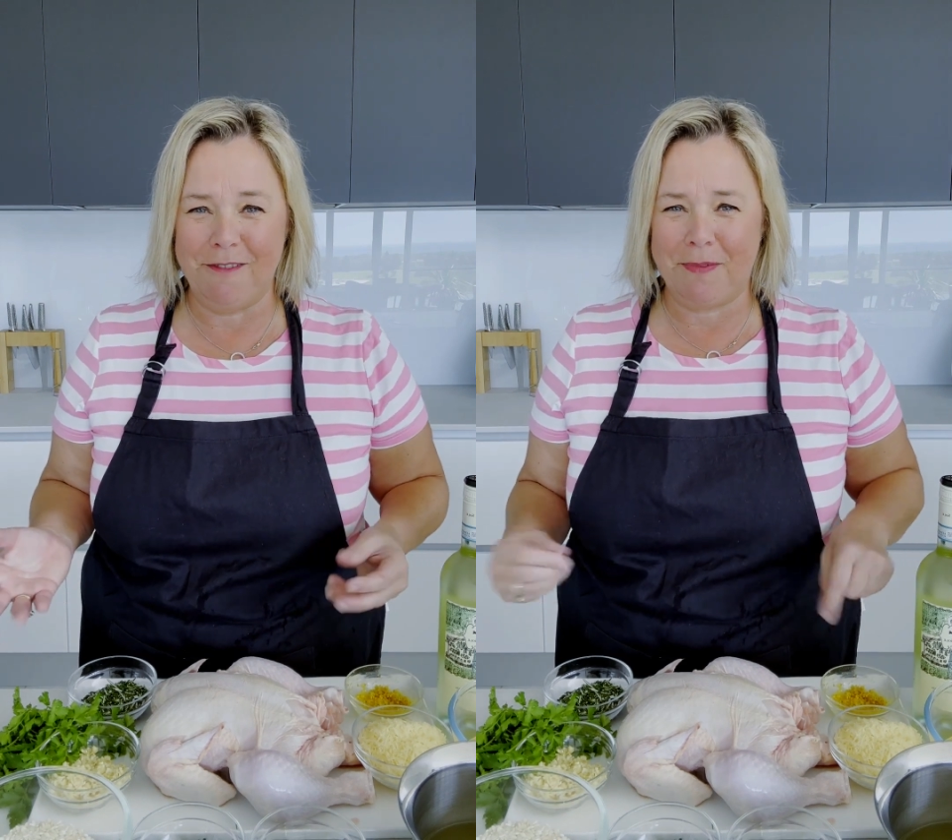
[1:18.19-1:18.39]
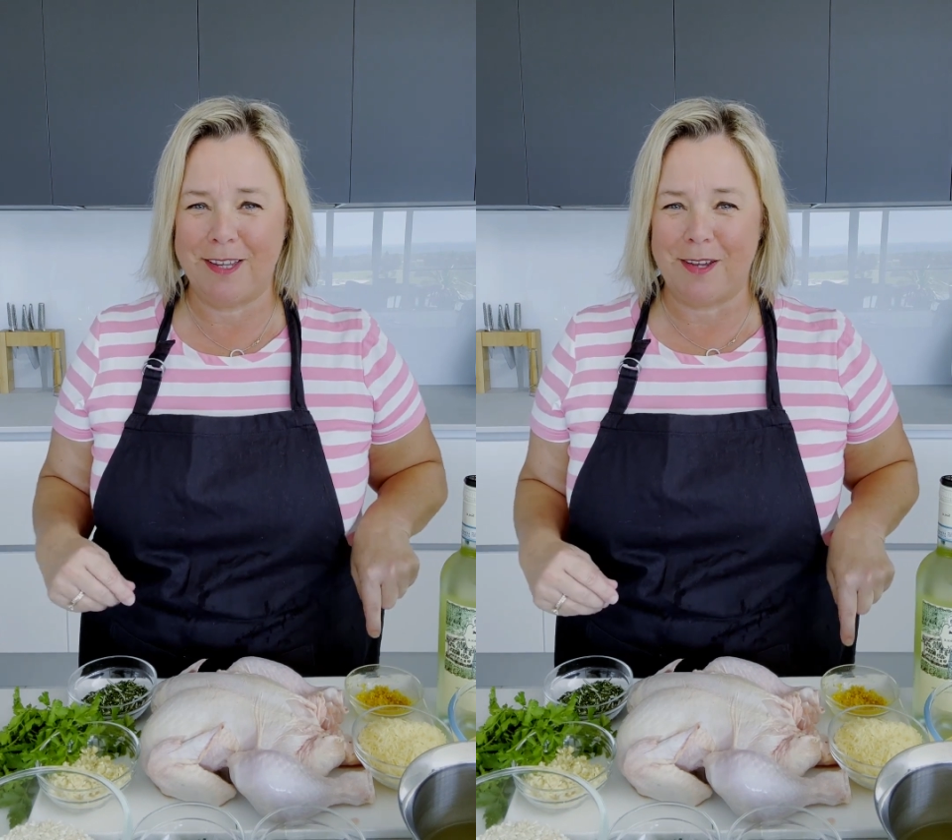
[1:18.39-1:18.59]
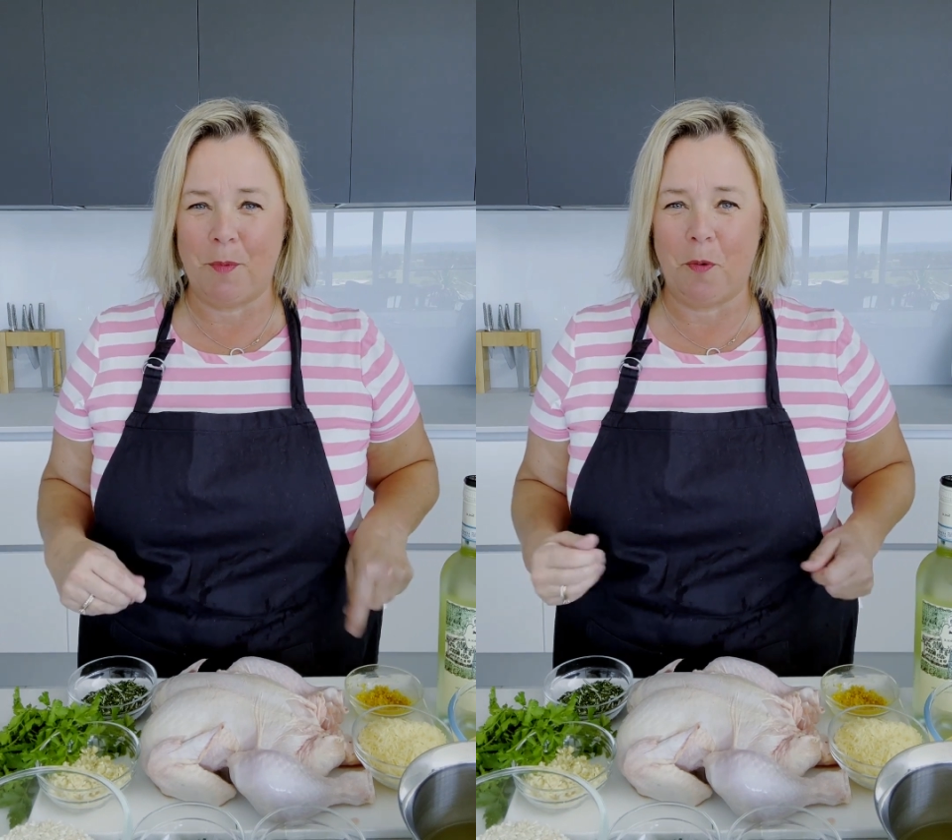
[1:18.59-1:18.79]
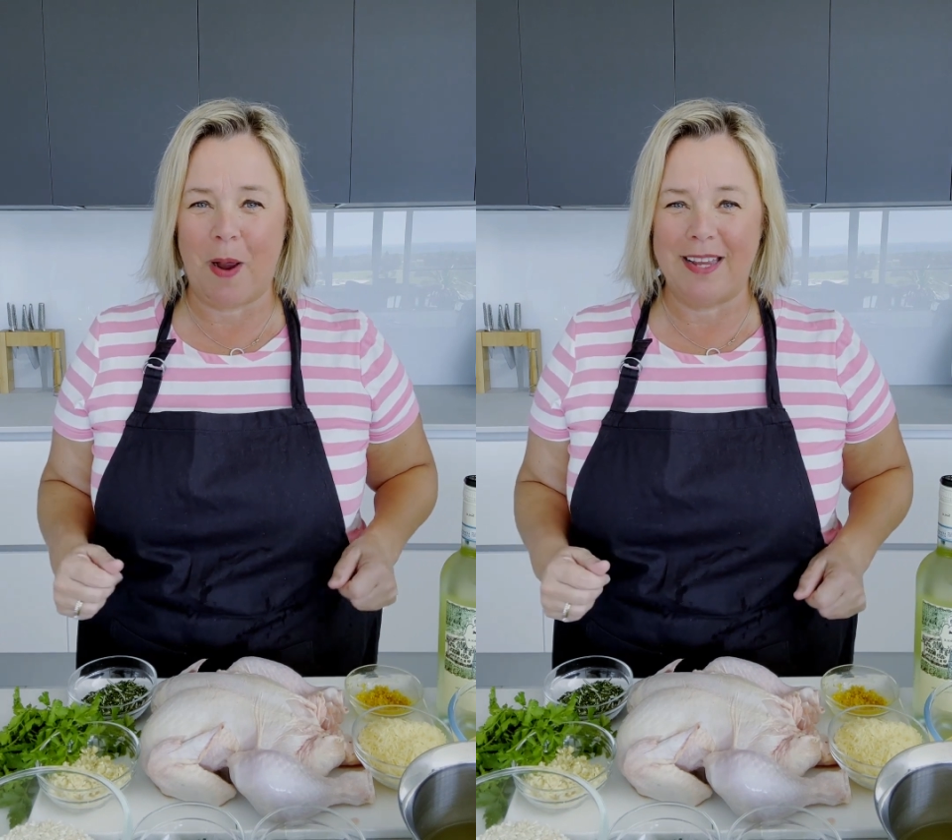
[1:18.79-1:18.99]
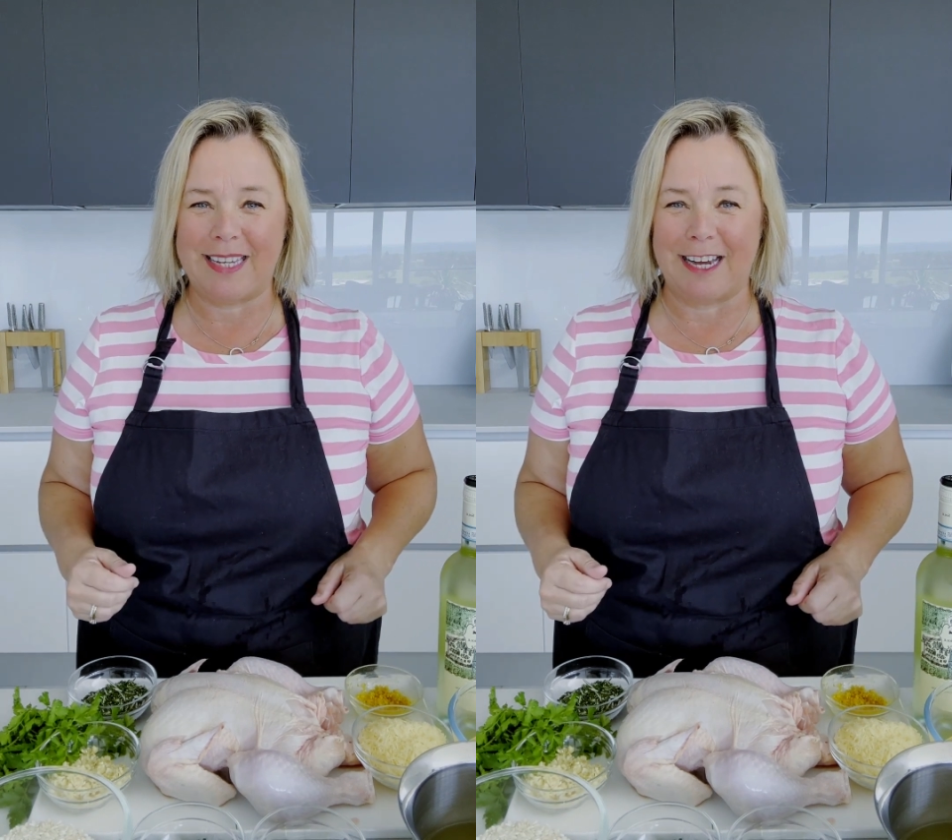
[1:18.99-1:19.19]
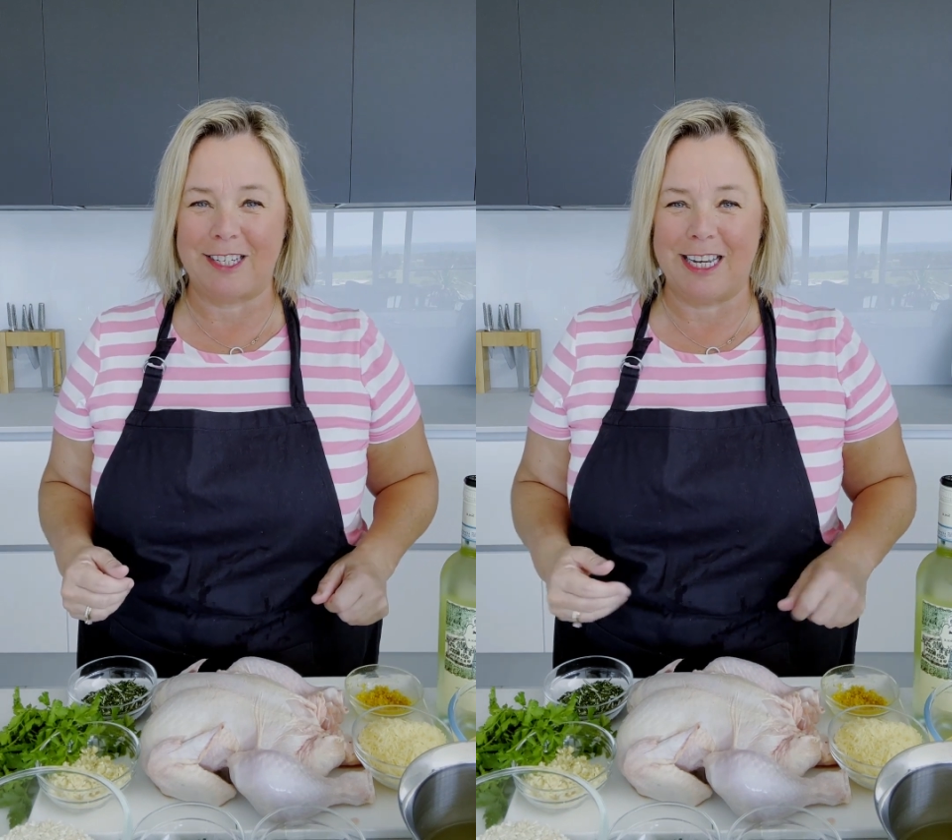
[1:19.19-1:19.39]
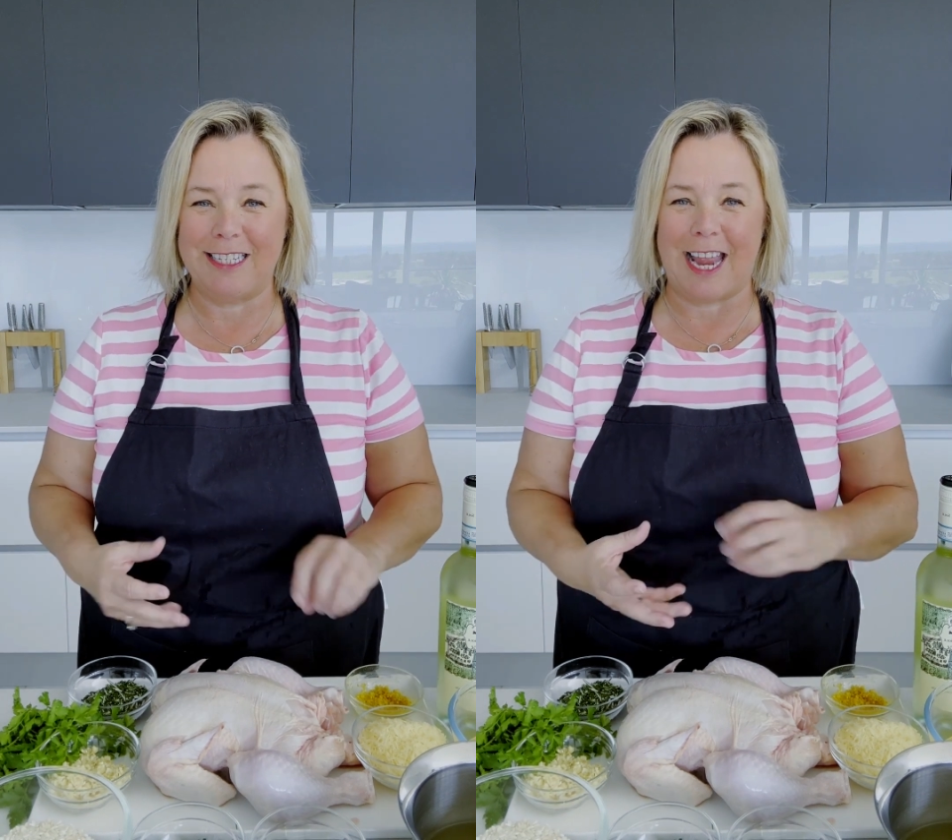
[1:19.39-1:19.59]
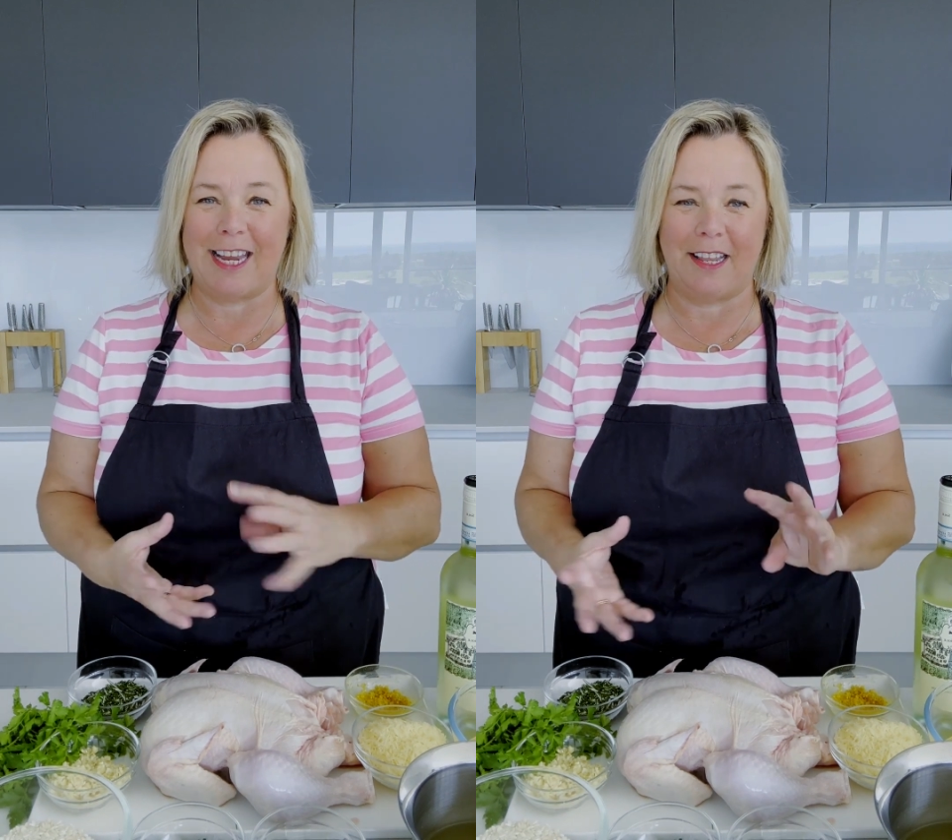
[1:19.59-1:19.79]
because I'm always actually
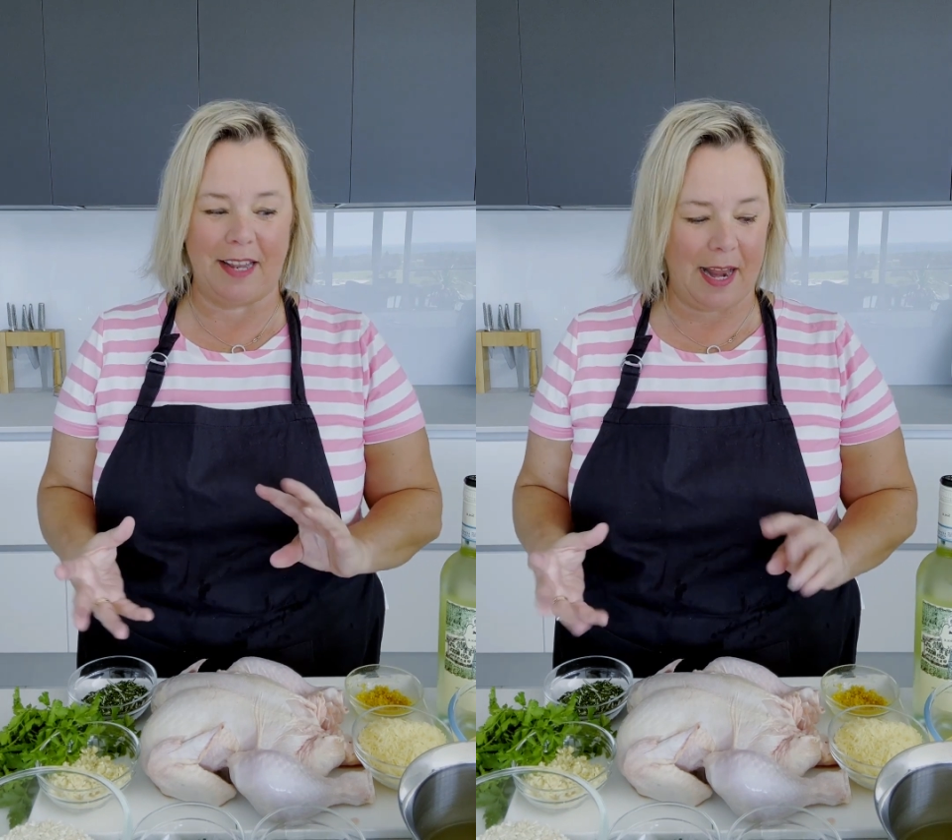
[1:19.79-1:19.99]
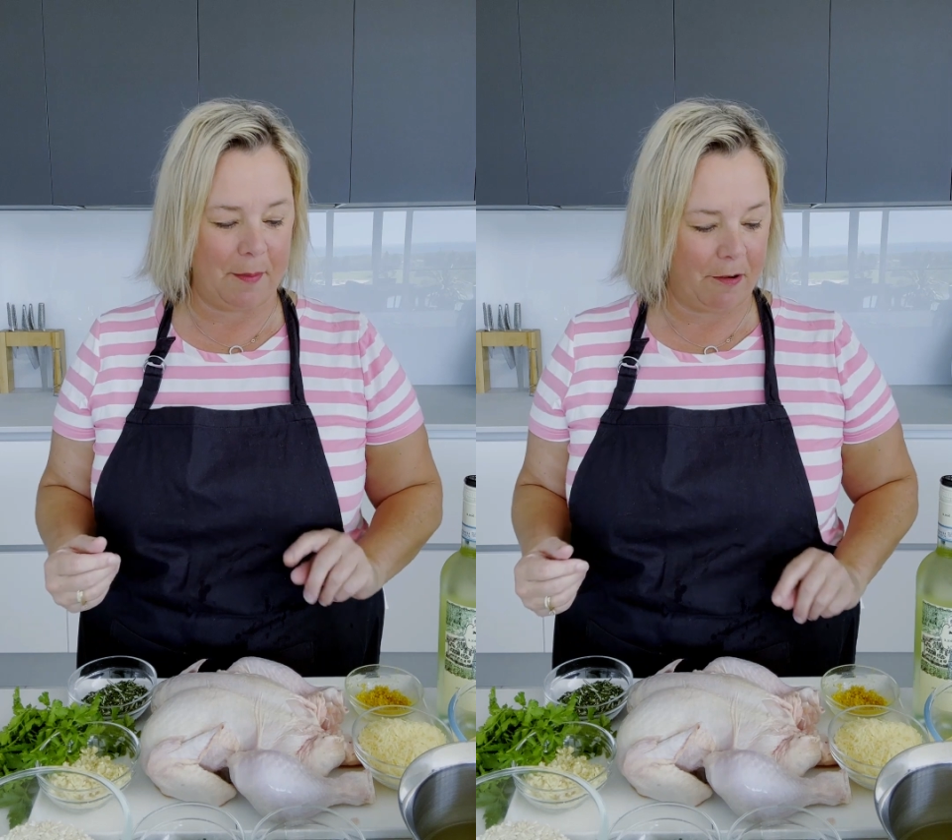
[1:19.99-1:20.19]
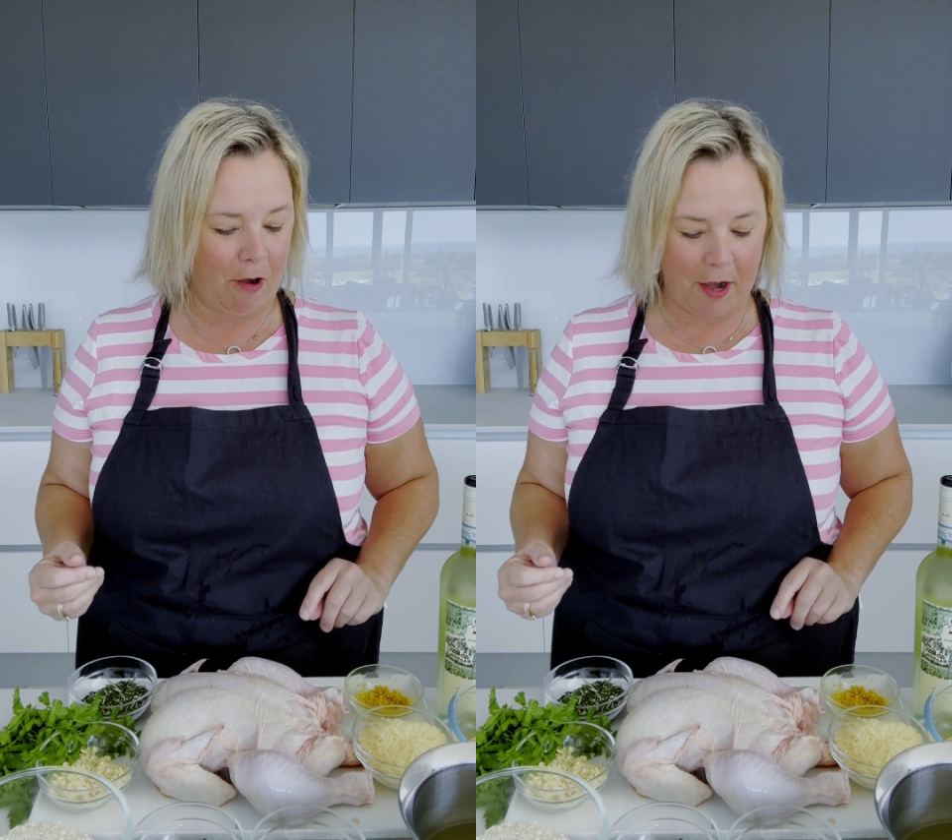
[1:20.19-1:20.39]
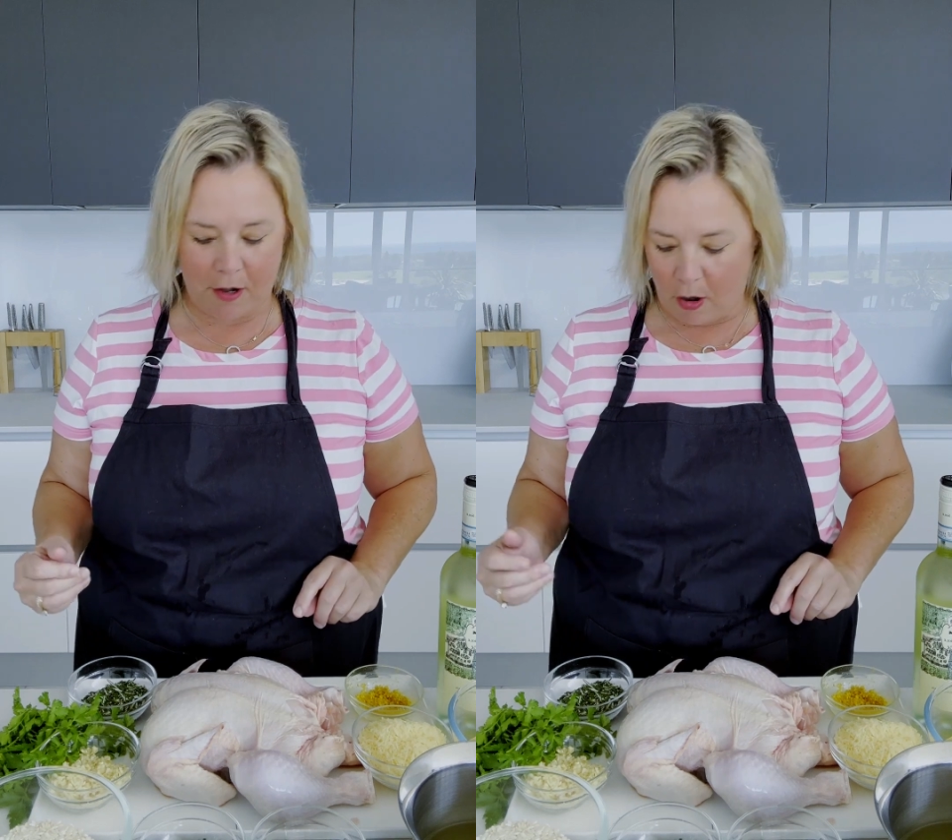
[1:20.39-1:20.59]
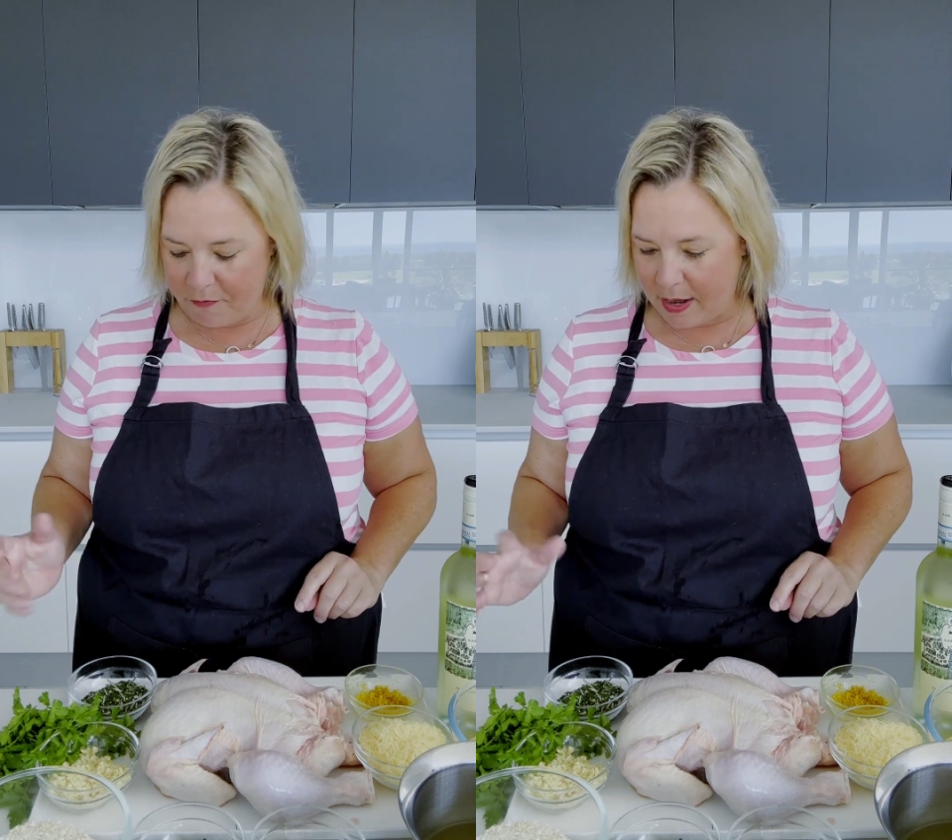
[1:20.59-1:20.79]
taking the lemon rind off.